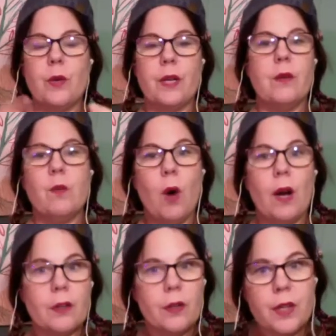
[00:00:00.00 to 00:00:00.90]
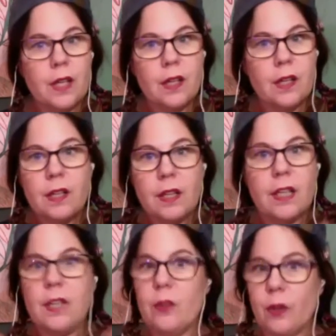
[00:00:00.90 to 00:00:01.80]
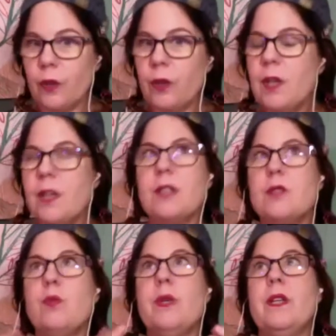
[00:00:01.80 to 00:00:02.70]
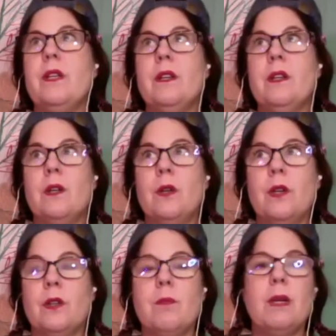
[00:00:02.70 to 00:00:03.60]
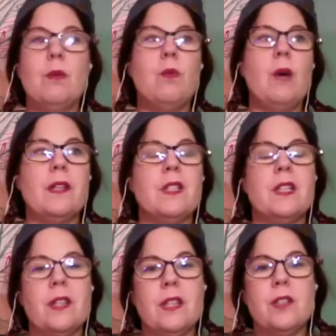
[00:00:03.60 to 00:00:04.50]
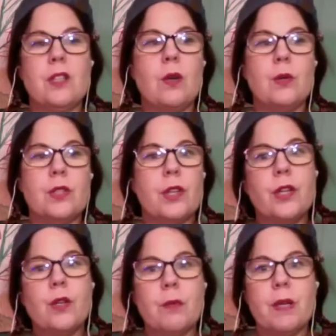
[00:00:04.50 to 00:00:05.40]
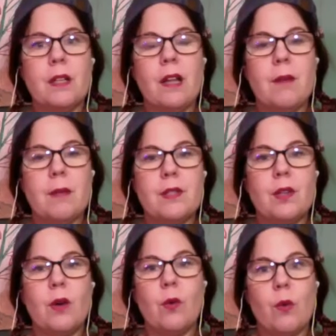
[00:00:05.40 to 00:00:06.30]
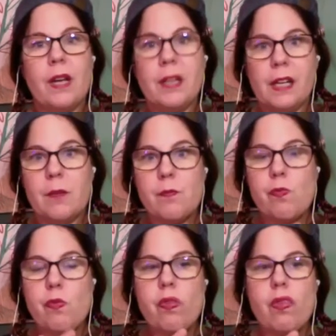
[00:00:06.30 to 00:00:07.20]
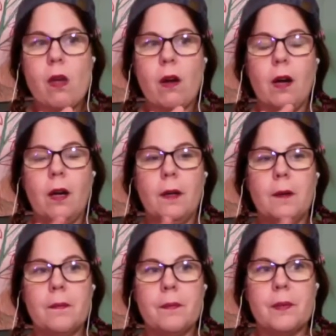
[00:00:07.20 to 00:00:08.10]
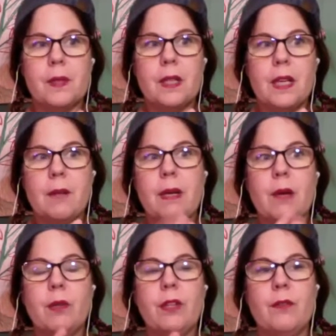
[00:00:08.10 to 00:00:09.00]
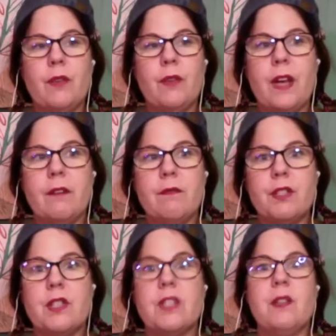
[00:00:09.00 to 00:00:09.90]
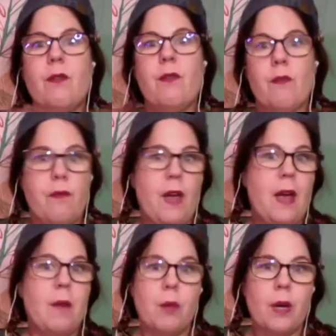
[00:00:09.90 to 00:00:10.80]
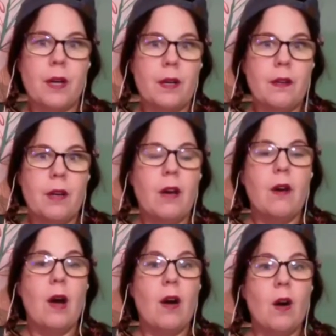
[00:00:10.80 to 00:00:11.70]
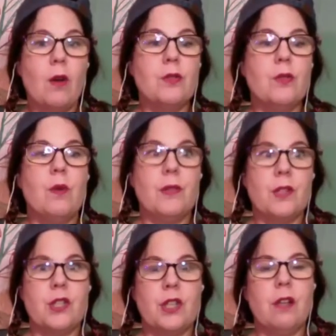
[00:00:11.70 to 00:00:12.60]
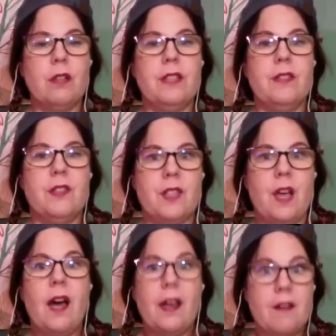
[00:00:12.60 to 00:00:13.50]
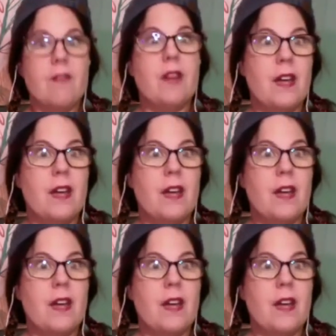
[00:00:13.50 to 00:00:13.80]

in water thing either, because the Midwest and the East Coast are humid climates already. And I'm not really a fan of just a different fabric. I also want the gel inside of it.